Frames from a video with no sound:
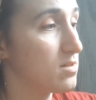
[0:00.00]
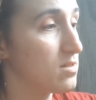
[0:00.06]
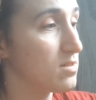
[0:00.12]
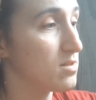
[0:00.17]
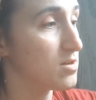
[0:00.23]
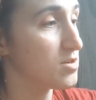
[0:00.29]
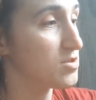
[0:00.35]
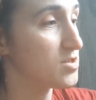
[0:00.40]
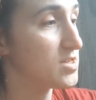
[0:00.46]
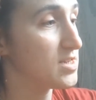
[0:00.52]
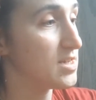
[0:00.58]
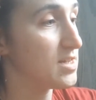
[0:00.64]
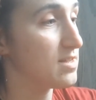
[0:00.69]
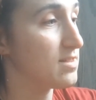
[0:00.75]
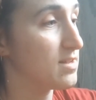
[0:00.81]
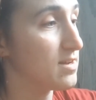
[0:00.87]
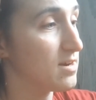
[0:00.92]
that you're
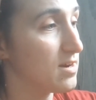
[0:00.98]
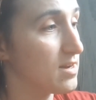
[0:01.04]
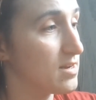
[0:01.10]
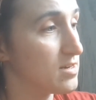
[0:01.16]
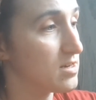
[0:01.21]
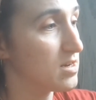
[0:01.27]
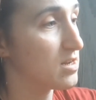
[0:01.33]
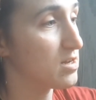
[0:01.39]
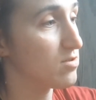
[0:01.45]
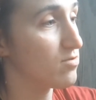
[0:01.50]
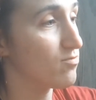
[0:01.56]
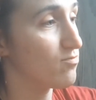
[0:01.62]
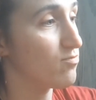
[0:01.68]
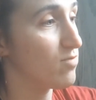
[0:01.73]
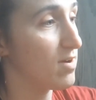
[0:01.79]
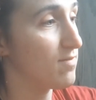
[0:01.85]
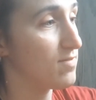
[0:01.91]
seeing there and
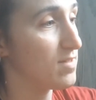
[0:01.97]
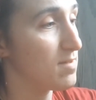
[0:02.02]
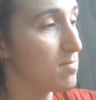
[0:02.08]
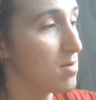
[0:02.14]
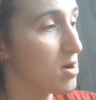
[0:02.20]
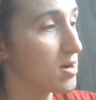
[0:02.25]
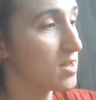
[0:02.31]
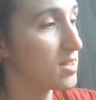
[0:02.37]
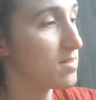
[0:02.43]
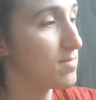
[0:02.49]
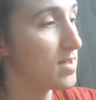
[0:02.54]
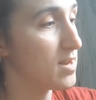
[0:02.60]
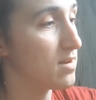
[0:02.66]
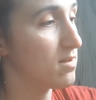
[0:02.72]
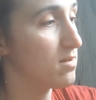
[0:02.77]
roughly marking them in.